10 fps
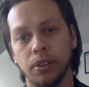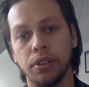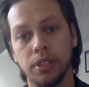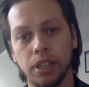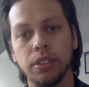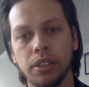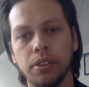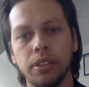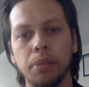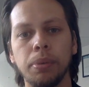or
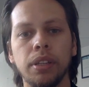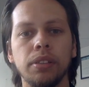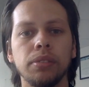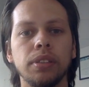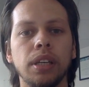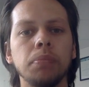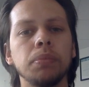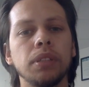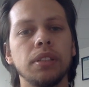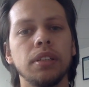secondary, depending on type,
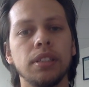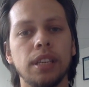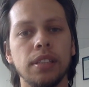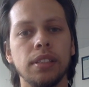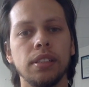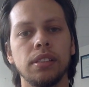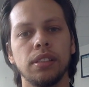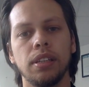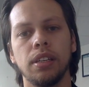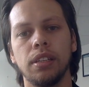their senses,
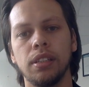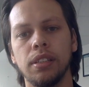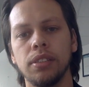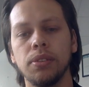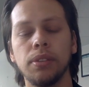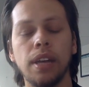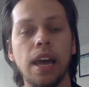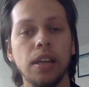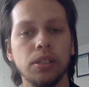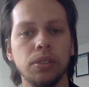and so they're
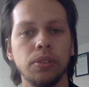action